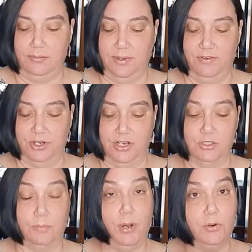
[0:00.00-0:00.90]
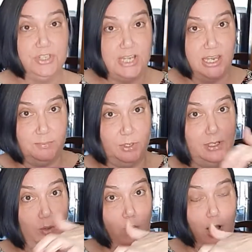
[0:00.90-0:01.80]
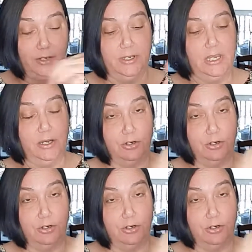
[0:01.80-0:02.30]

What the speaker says: If you're going to do a poached egg, you put a little water in here,